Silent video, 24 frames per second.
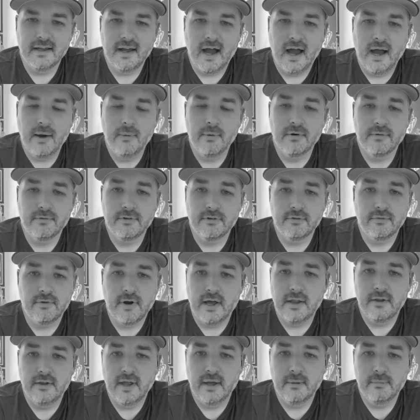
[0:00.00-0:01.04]
I would have just
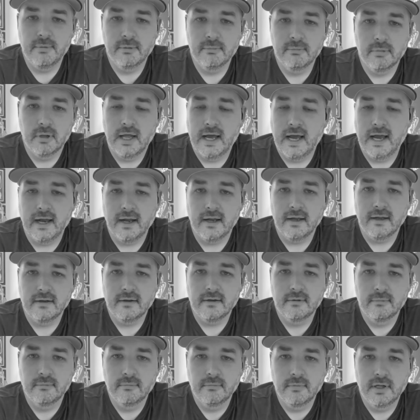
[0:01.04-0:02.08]
rather that been black.
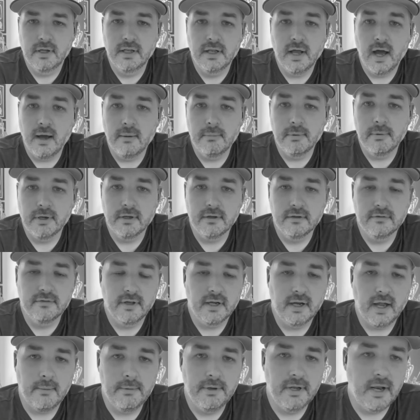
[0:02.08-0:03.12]
And not because I
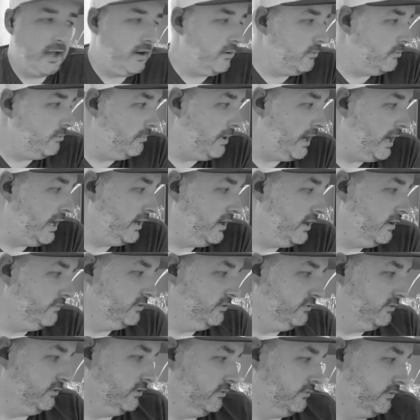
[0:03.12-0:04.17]
don't mind having
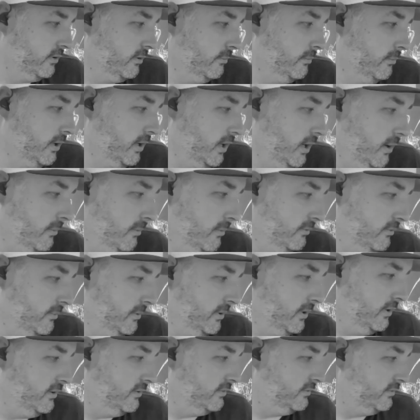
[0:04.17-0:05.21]
silver on my cameras. I
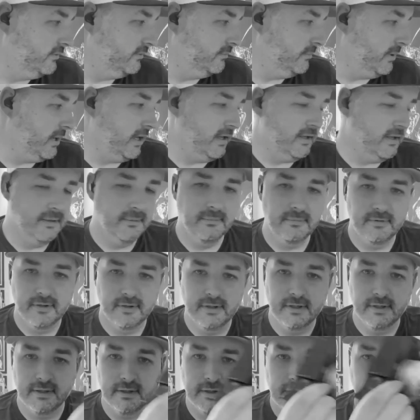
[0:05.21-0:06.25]
mean, this is my
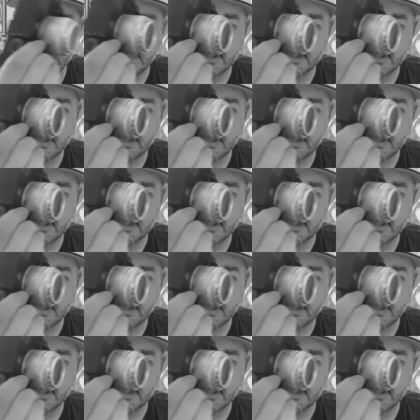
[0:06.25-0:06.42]
M10 and